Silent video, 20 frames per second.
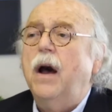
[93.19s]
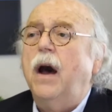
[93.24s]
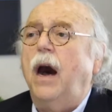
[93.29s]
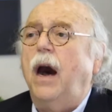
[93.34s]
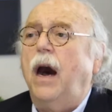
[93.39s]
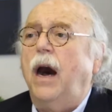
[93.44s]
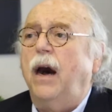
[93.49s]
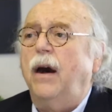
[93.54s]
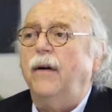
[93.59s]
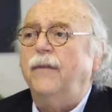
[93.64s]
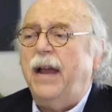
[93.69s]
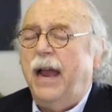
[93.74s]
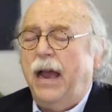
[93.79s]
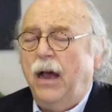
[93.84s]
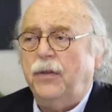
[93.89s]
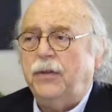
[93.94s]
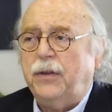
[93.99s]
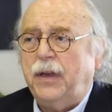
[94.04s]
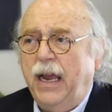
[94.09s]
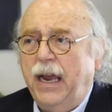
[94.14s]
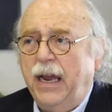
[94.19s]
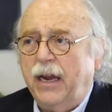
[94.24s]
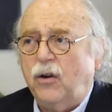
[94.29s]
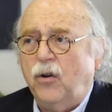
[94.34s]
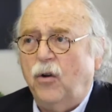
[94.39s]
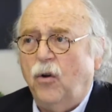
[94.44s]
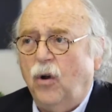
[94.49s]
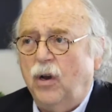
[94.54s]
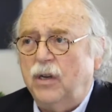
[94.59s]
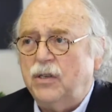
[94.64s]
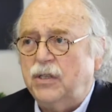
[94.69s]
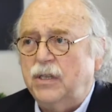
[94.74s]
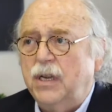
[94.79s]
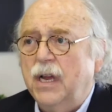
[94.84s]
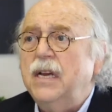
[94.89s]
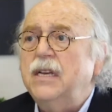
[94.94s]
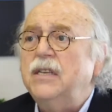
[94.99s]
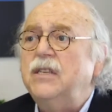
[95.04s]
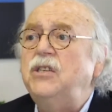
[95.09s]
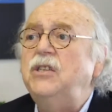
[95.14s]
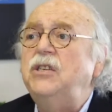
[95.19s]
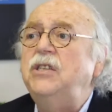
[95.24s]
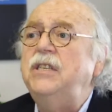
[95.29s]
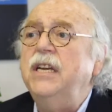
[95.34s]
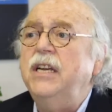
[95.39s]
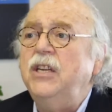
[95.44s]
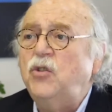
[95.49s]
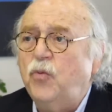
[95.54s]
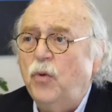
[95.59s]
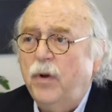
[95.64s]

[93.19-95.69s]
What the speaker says: of healthcare costs since